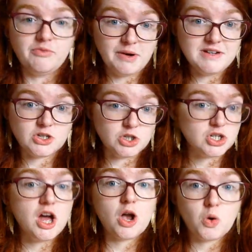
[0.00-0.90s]
very
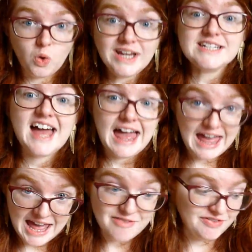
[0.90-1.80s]
good, quite
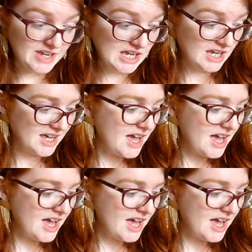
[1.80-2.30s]
heavy.